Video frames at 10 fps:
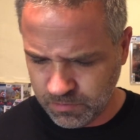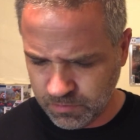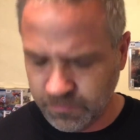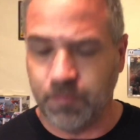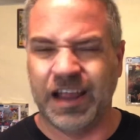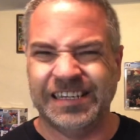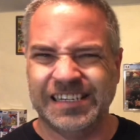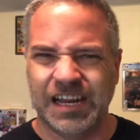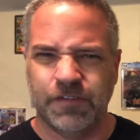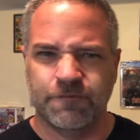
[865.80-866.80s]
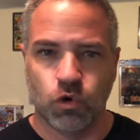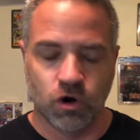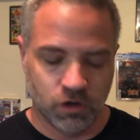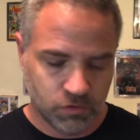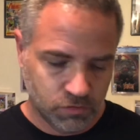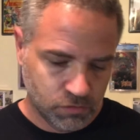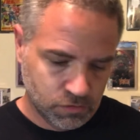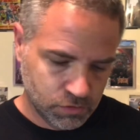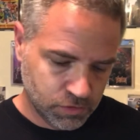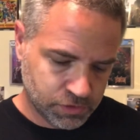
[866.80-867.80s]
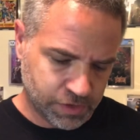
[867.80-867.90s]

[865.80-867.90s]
from 1994. So